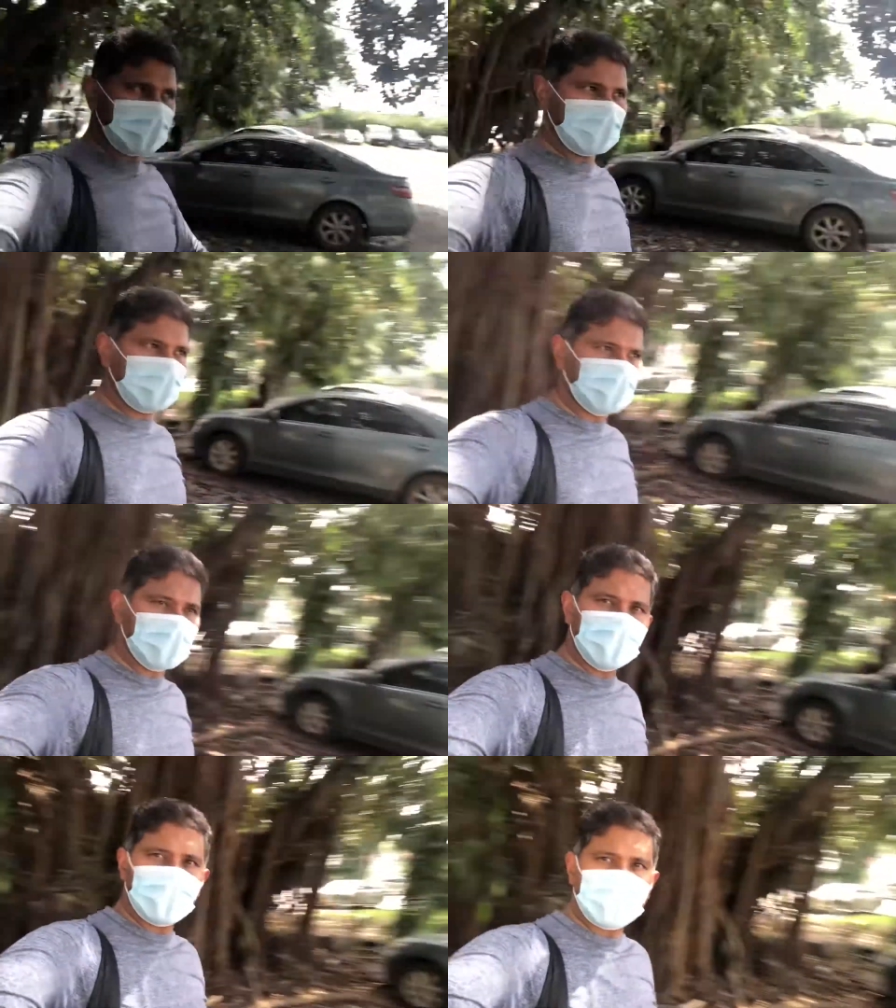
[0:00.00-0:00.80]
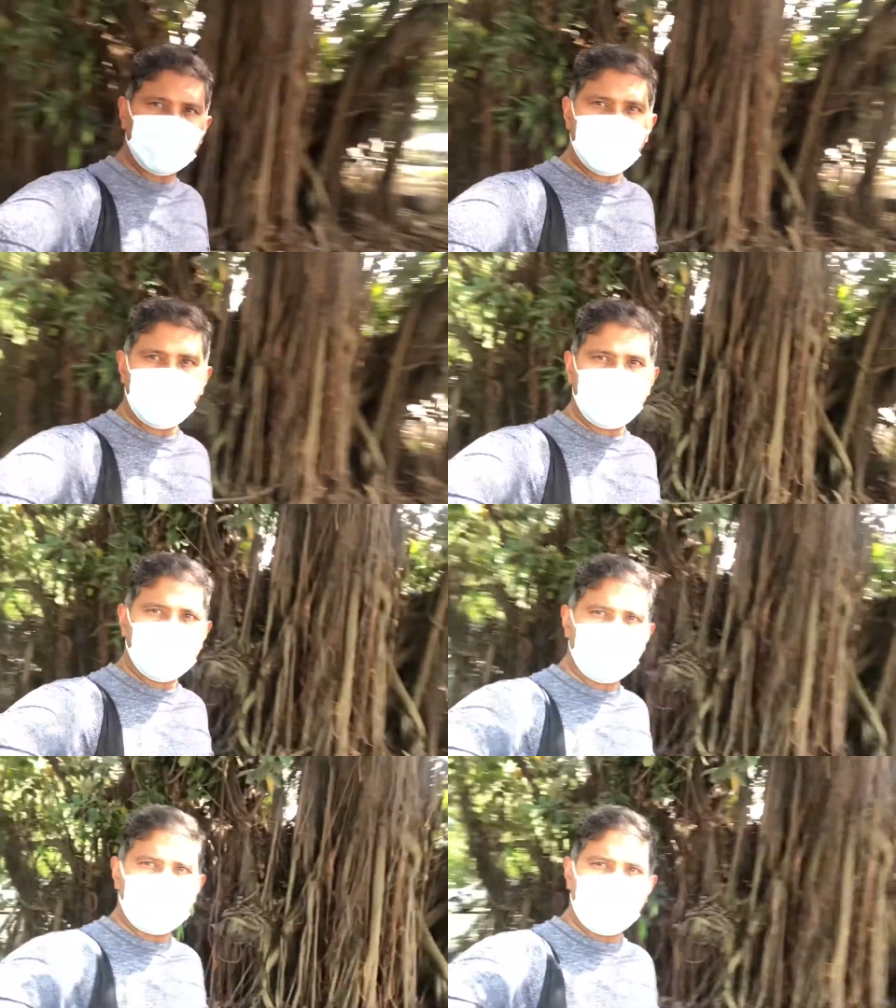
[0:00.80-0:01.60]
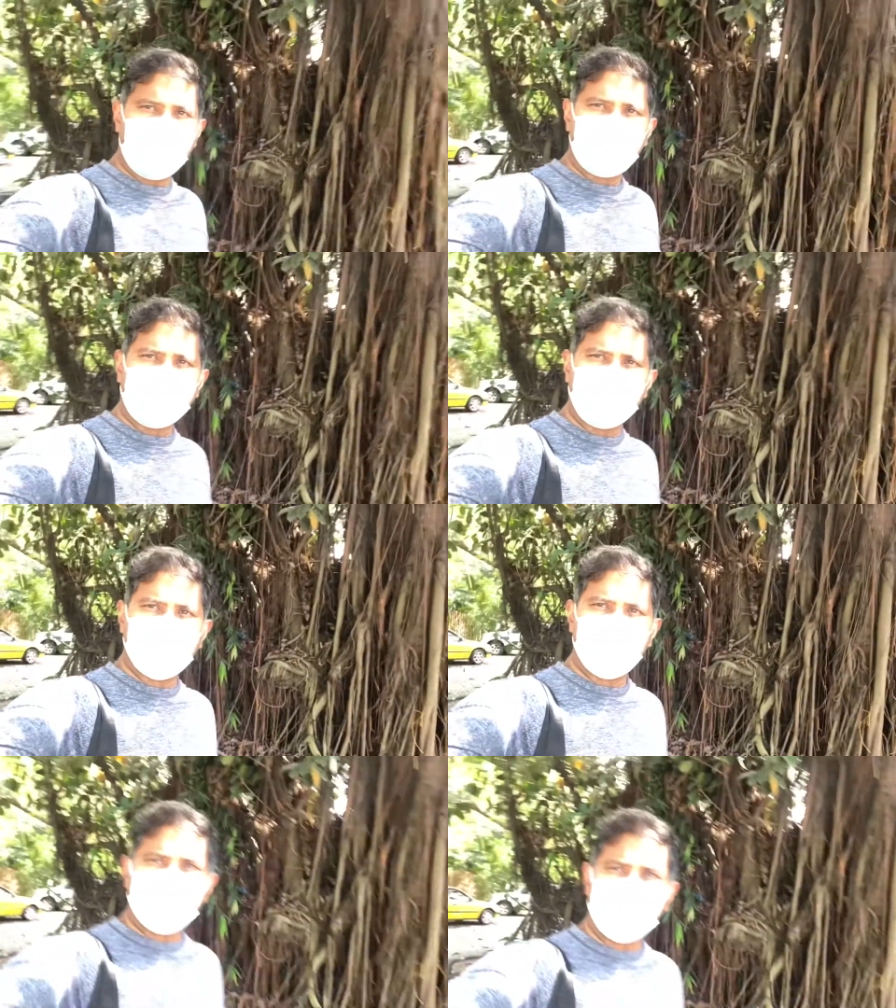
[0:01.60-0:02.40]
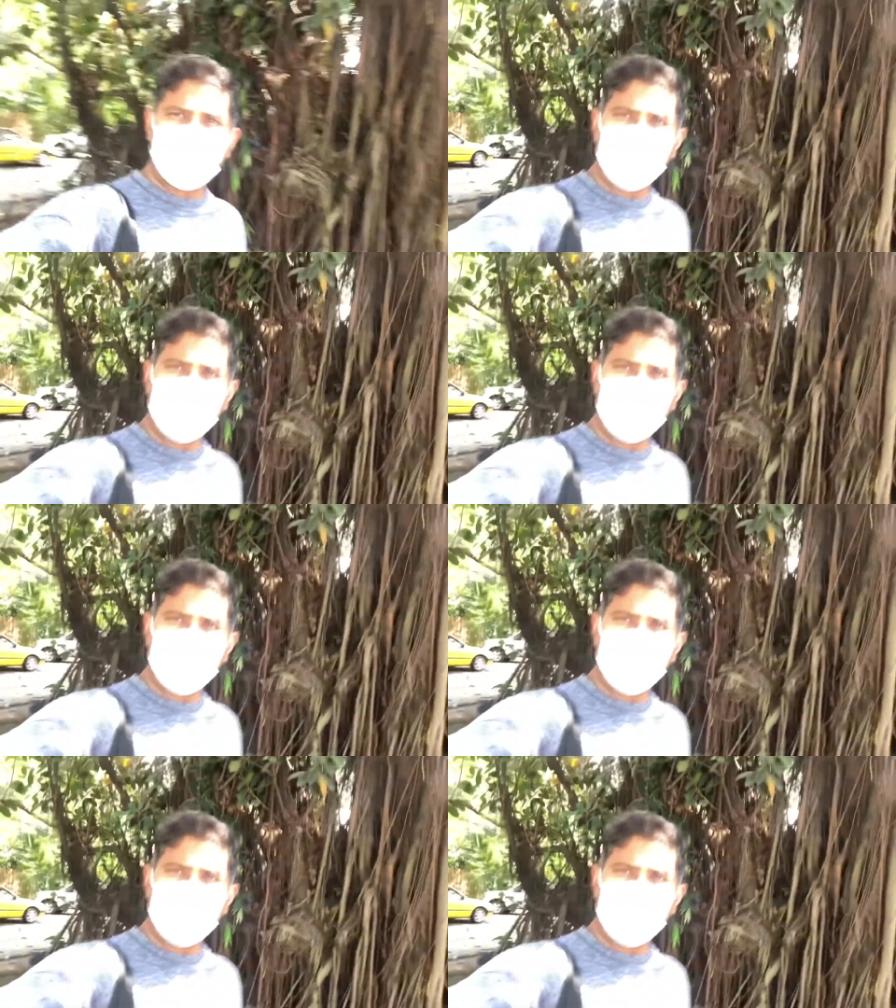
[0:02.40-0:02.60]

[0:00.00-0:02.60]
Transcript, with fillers: is bursting down here on the African continent,